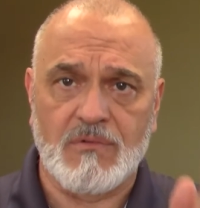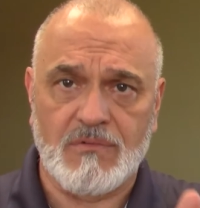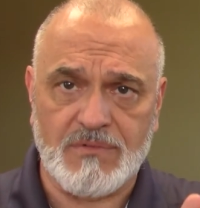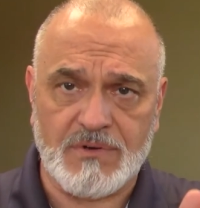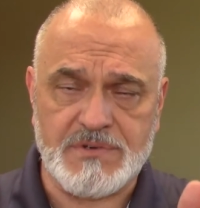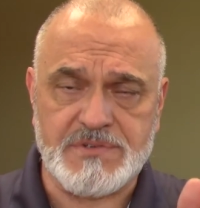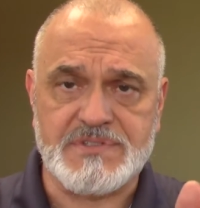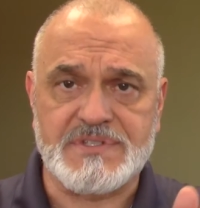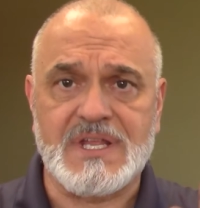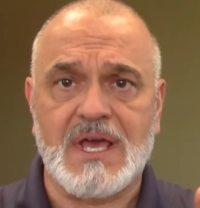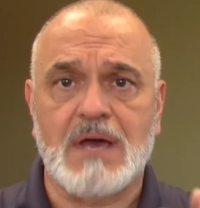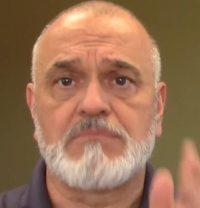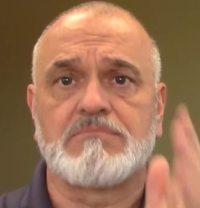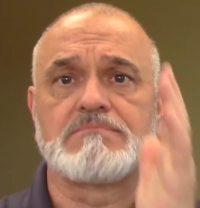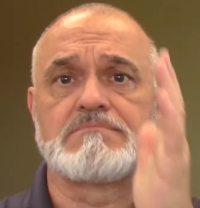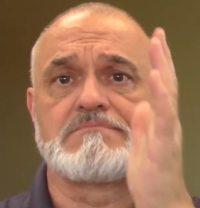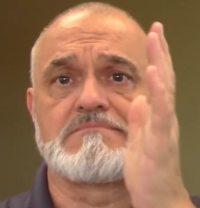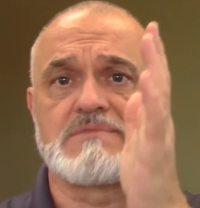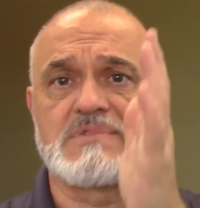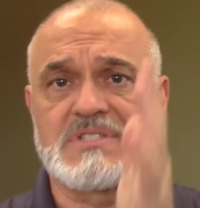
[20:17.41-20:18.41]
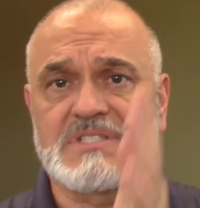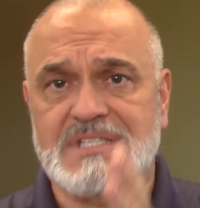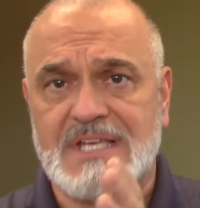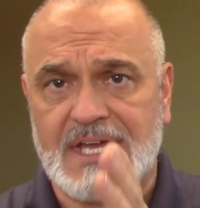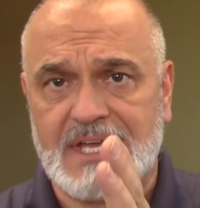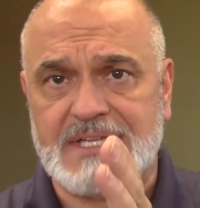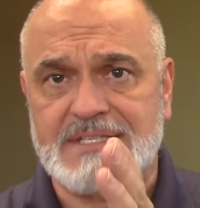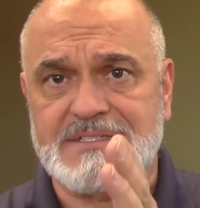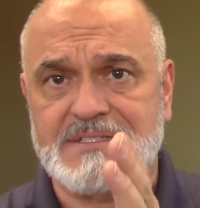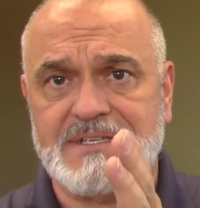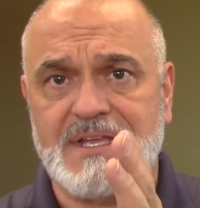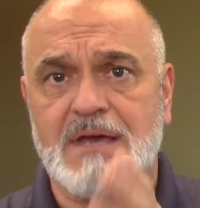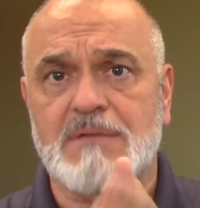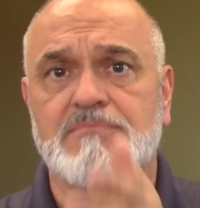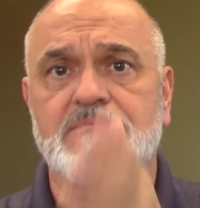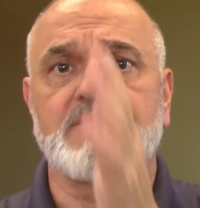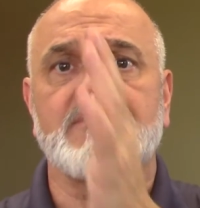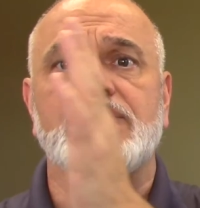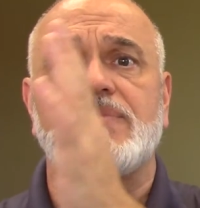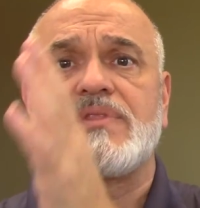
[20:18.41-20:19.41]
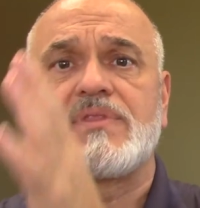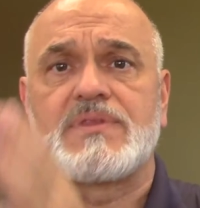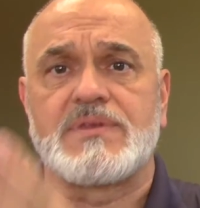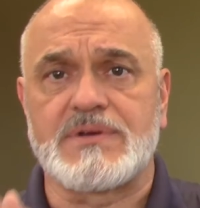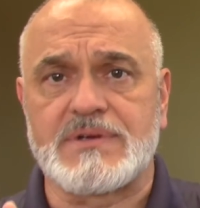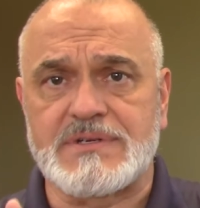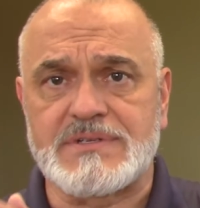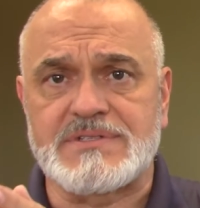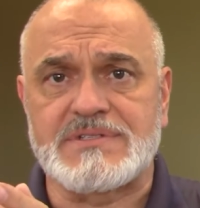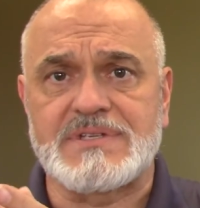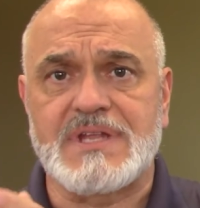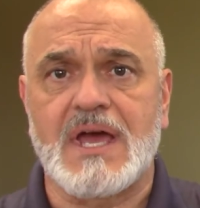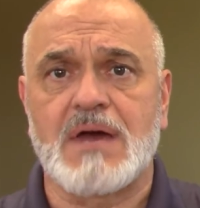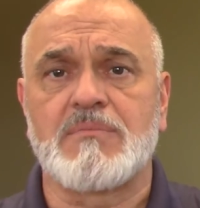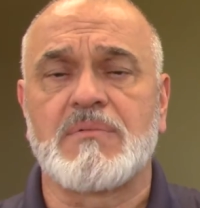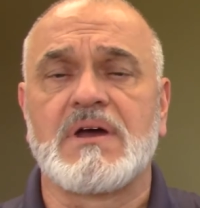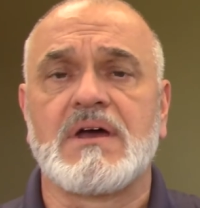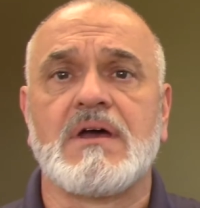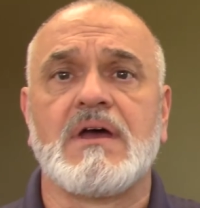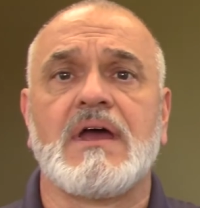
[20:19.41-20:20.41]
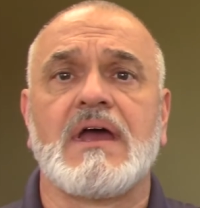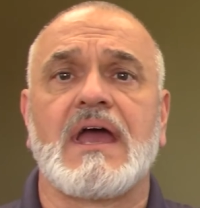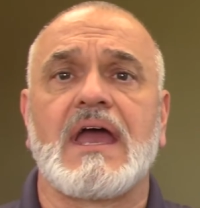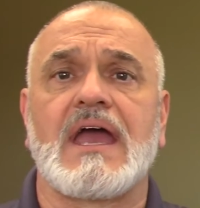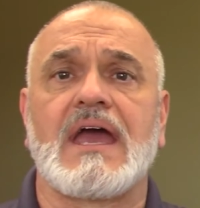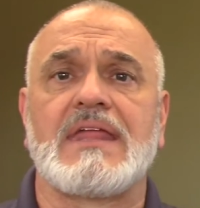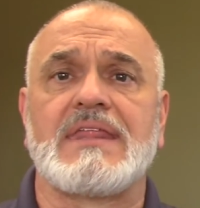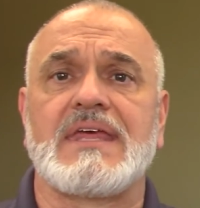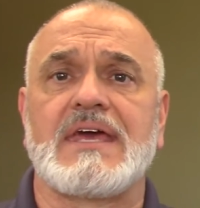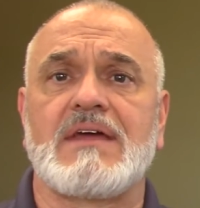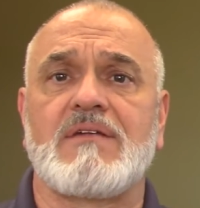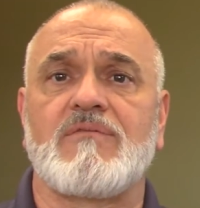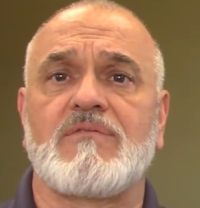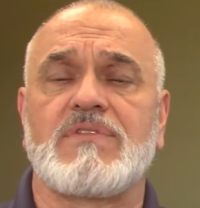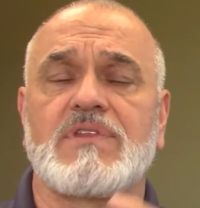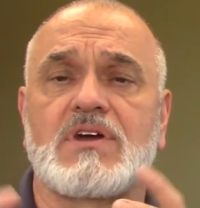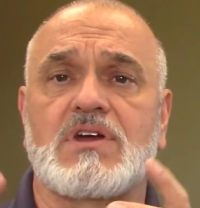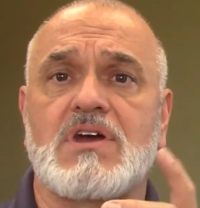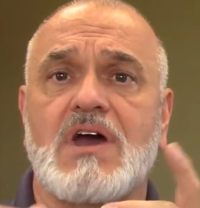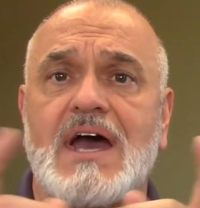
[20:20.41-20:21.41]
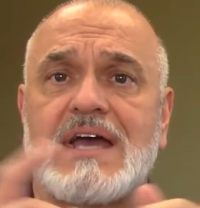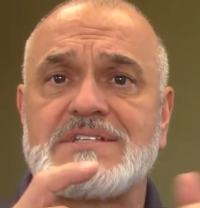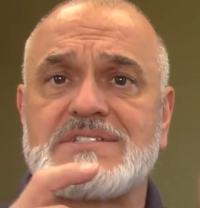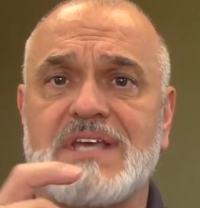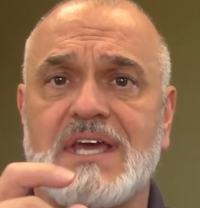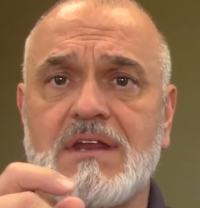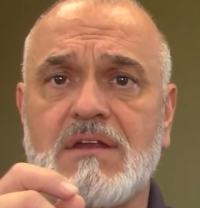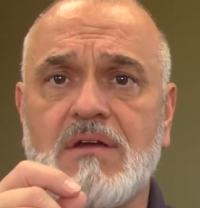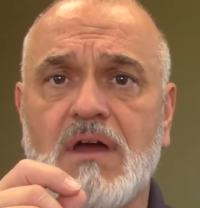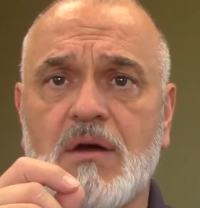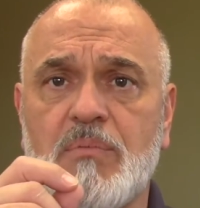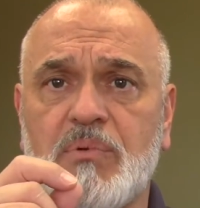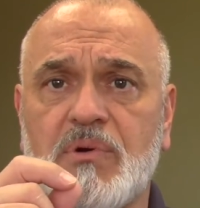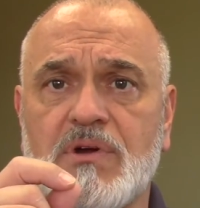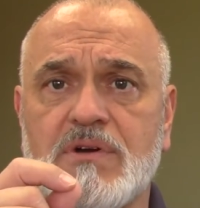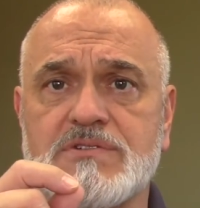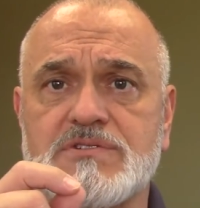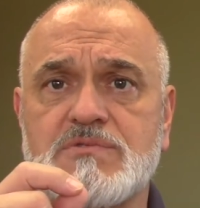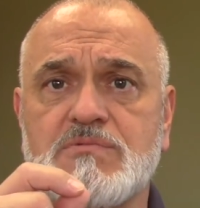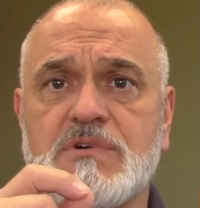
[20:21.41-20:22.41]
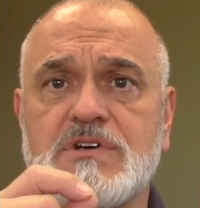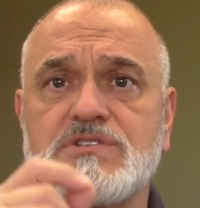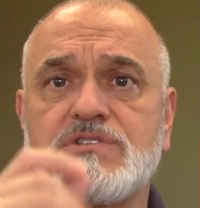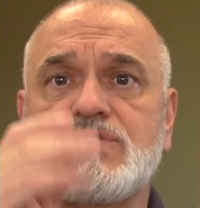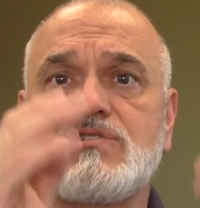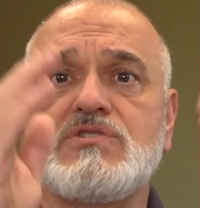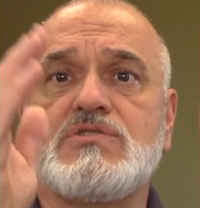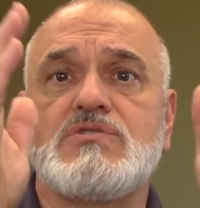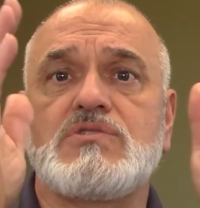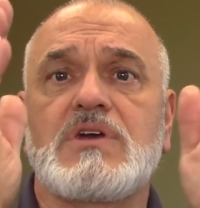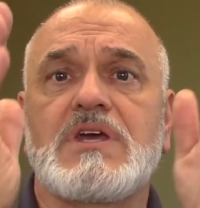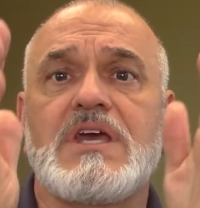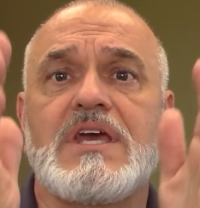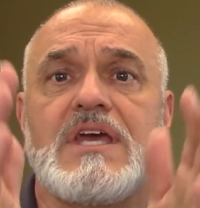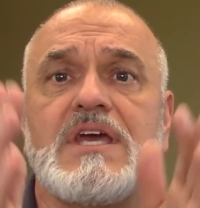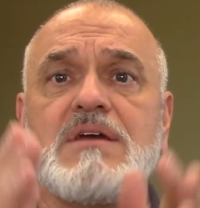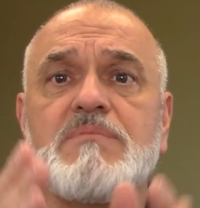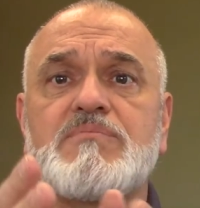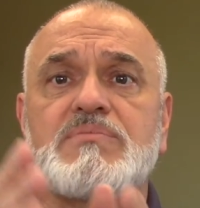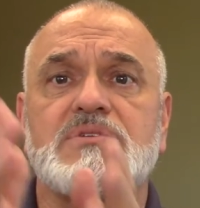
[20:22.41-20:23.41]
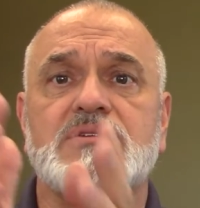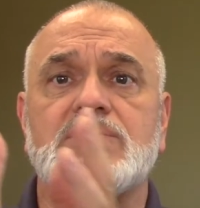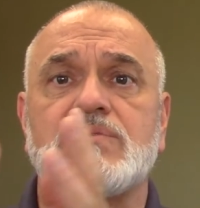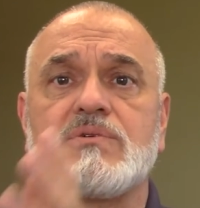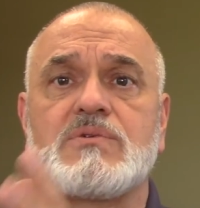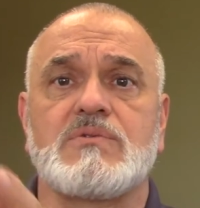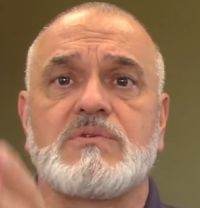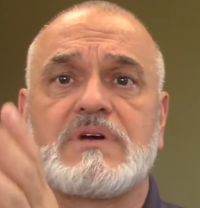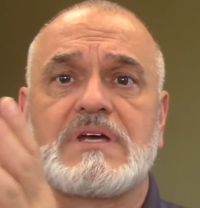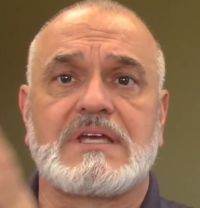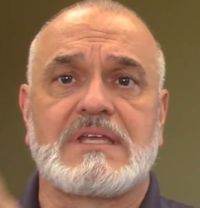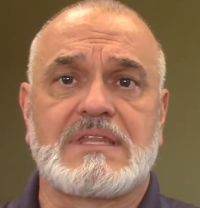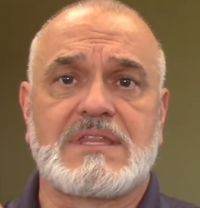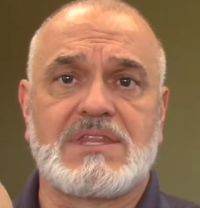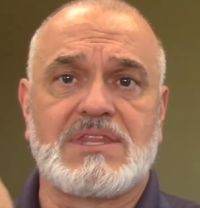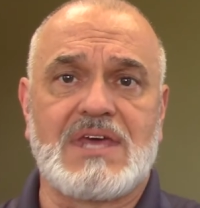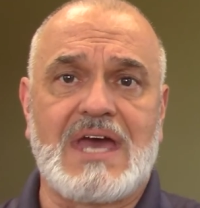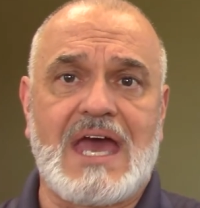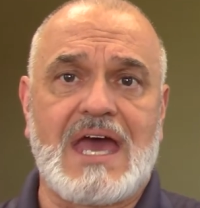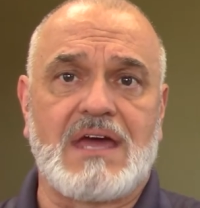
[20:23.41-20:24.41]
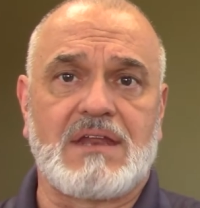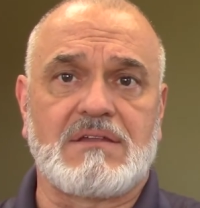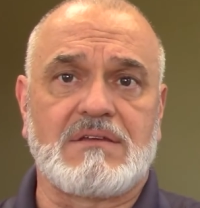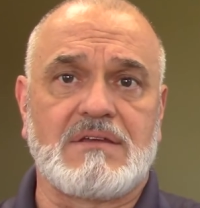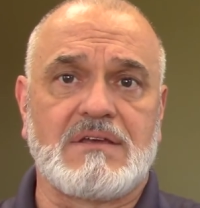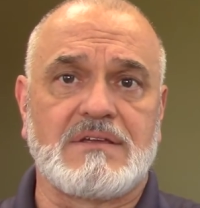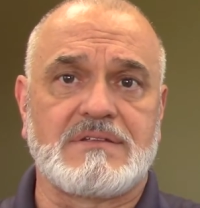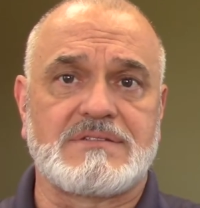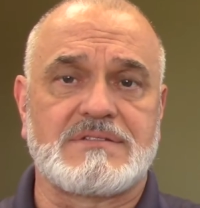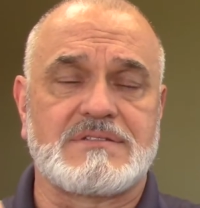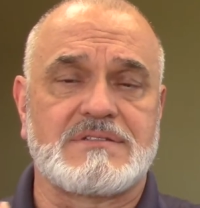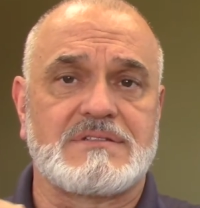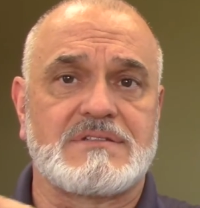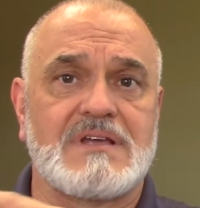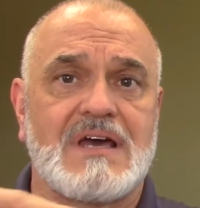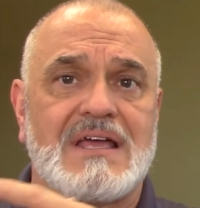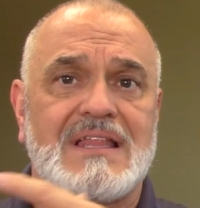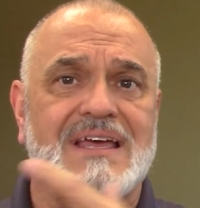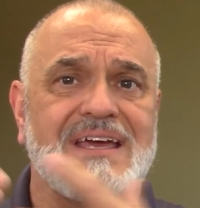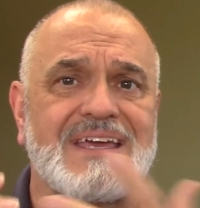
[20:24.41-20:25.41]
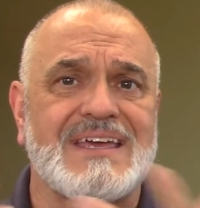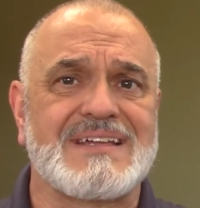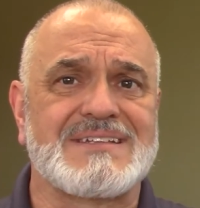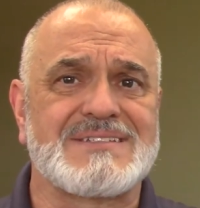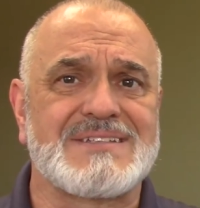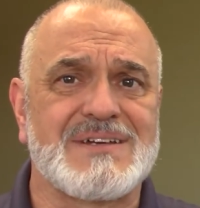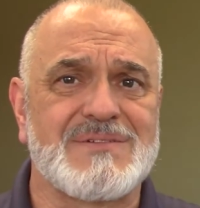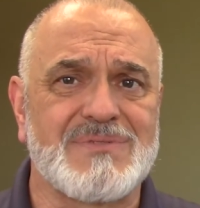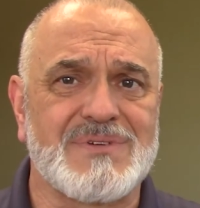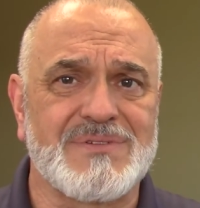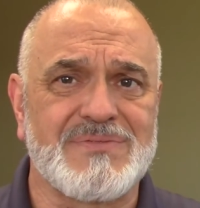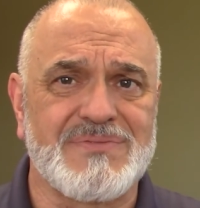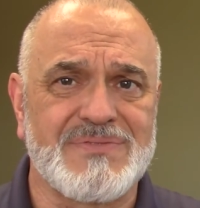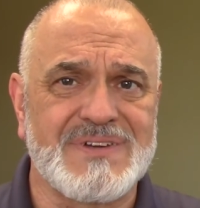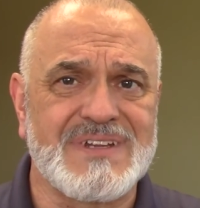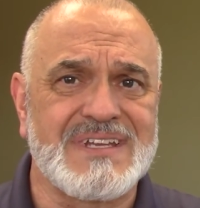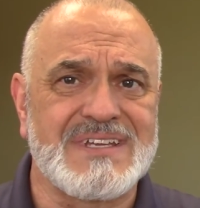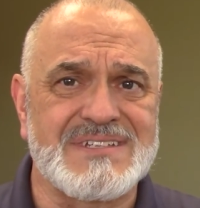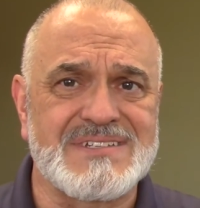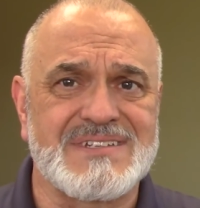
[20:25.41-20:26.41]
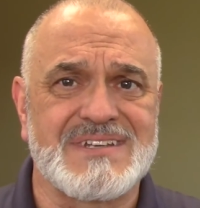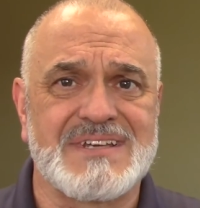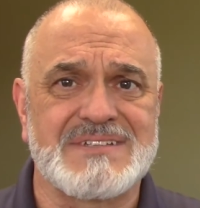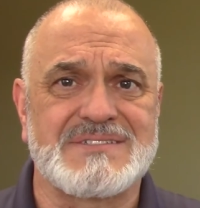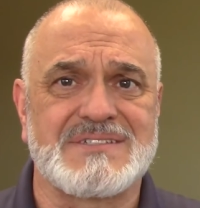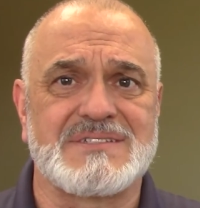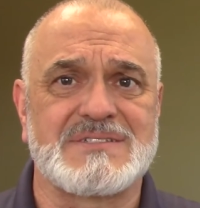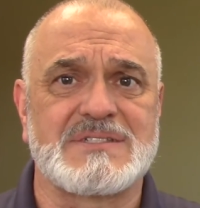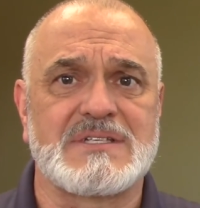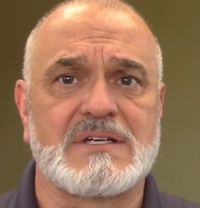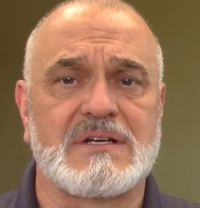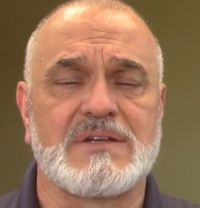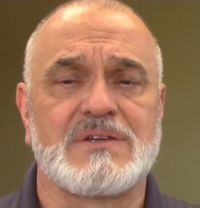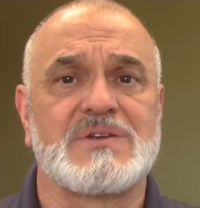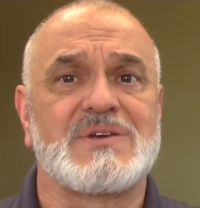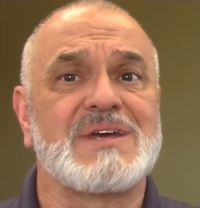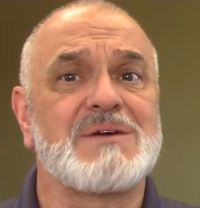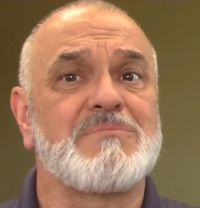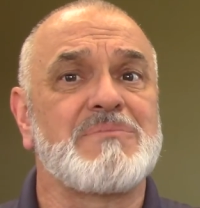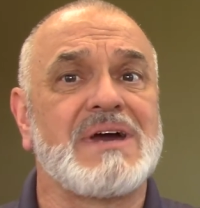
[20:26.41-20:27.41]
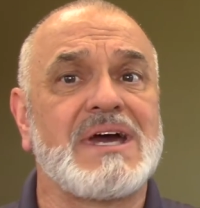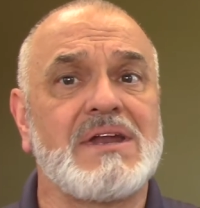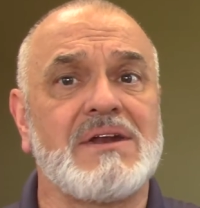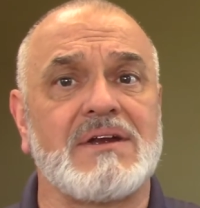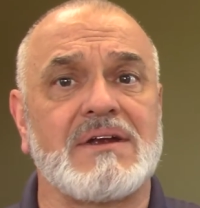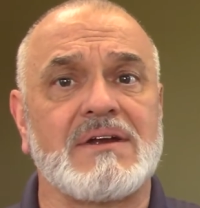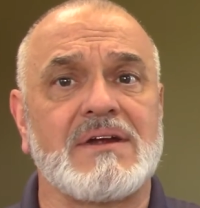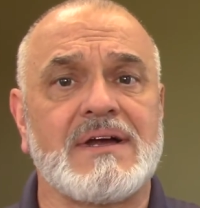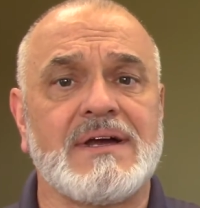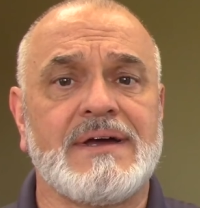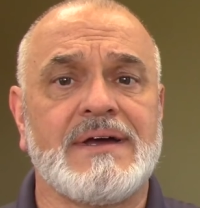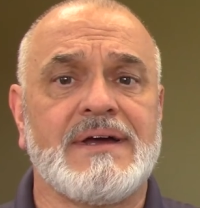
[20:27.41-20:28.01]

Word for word: First step, second step, third step. And then the Kaizen approach was you keep doing that. It's not like it's ever finished necessarily. You get better.